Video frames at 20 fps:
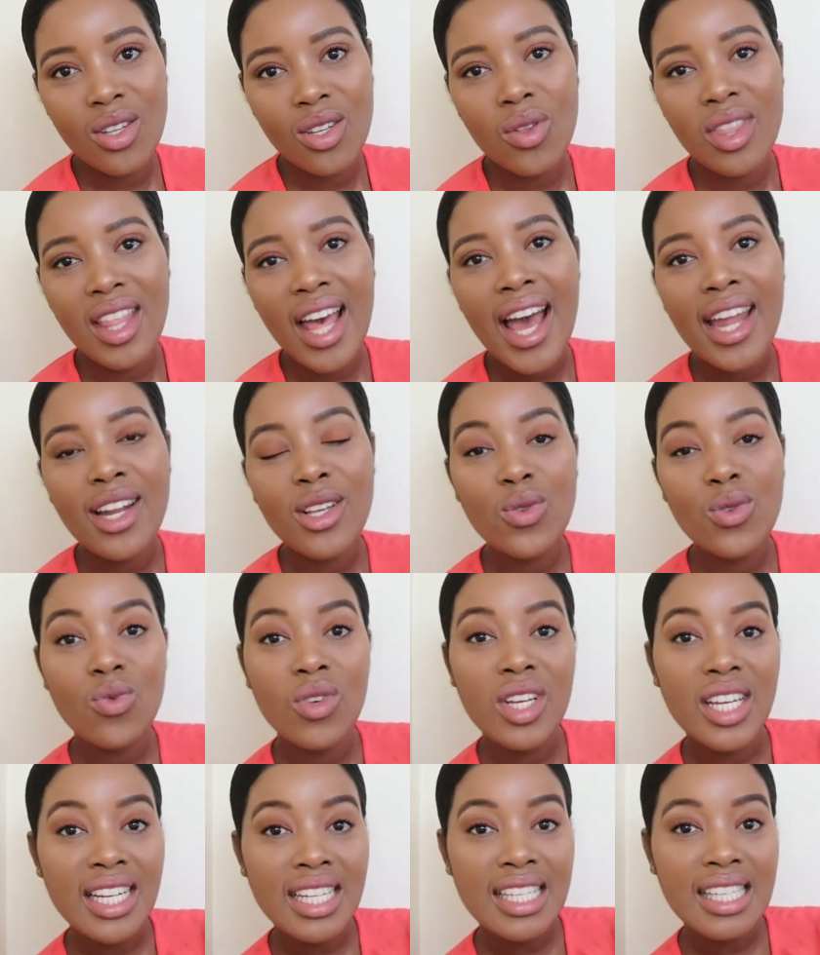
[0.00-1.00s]
So that is
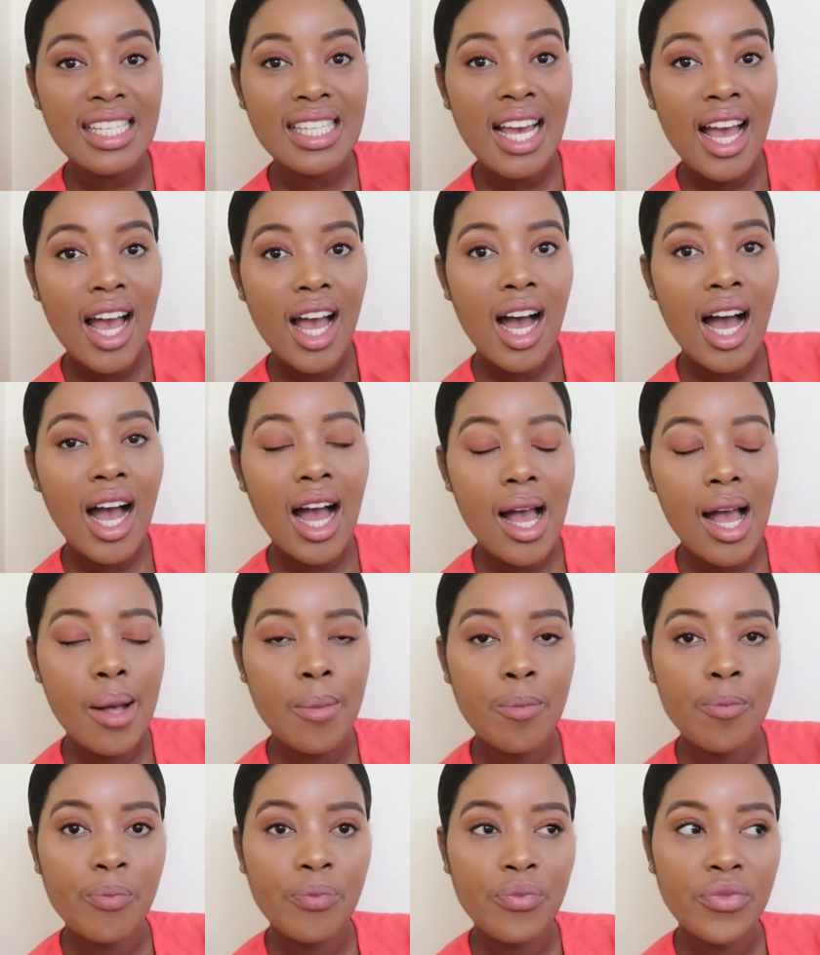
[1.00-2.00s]
really
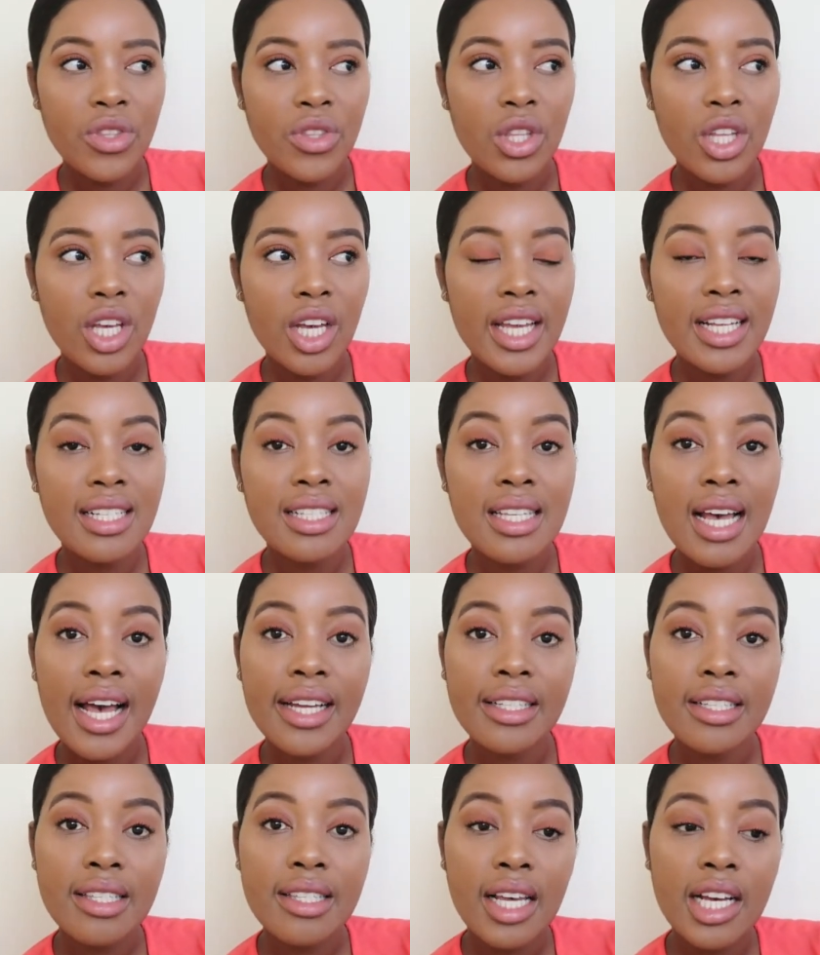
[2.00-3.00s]
the
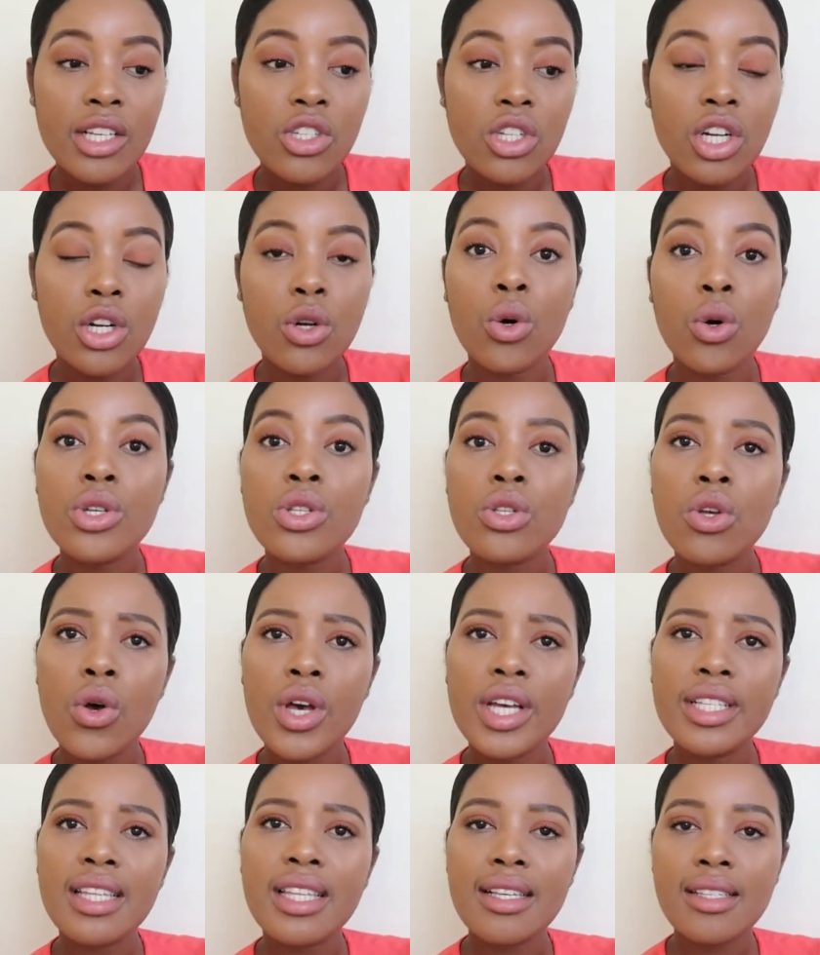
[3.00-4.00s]
entire discussion, and also
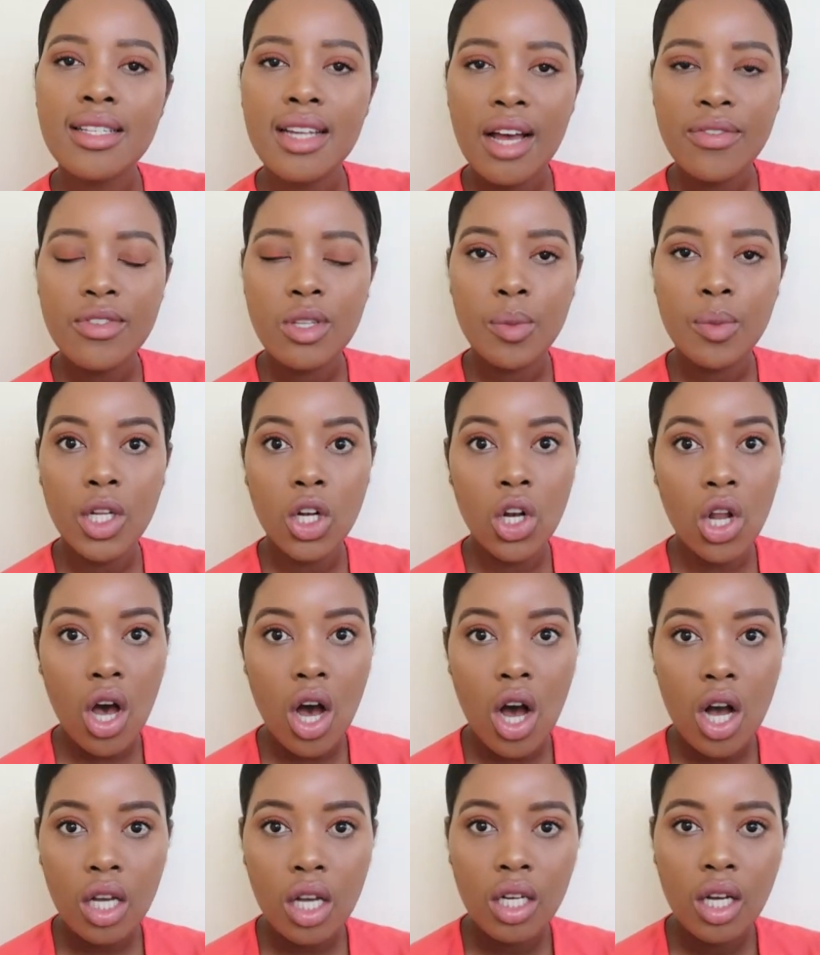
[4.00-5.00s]
it doesn't have to be
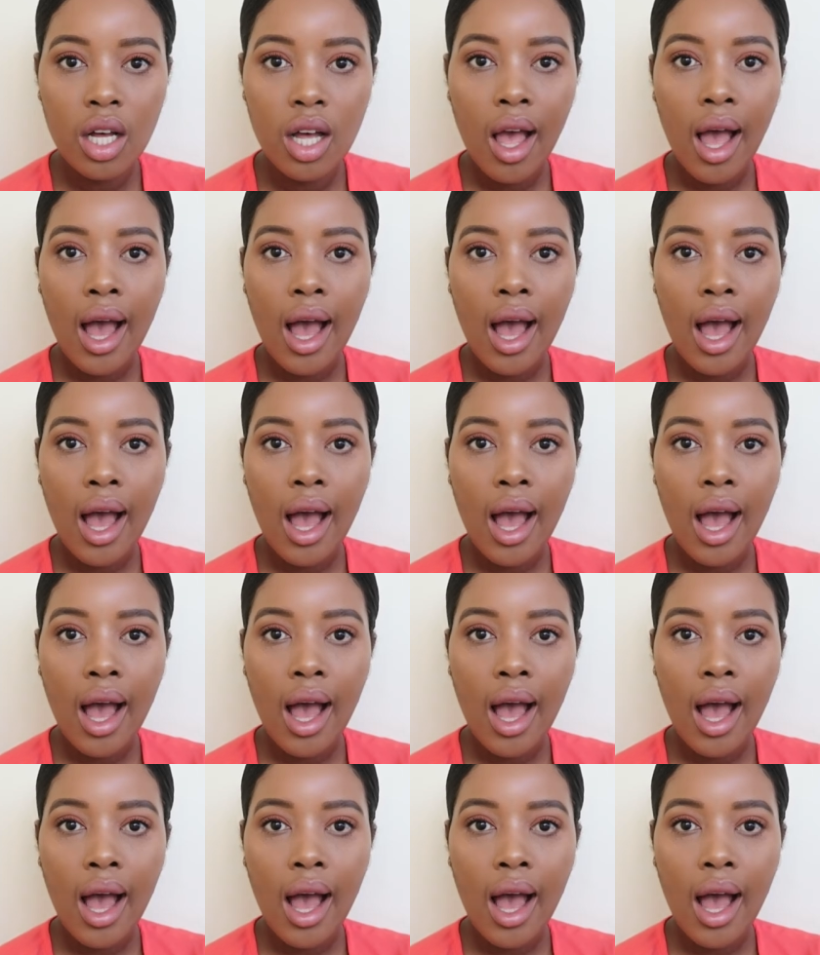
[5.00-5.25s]
long.